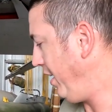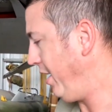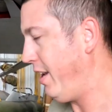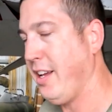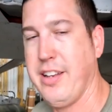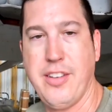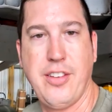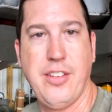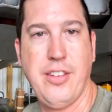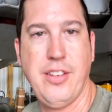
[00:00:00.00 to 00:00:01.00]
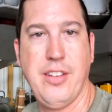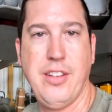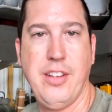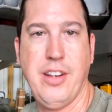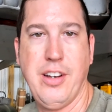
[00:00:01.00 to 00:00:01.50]
and
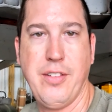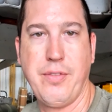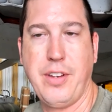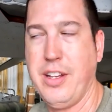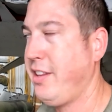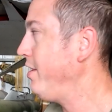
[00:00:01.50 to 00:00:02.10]
get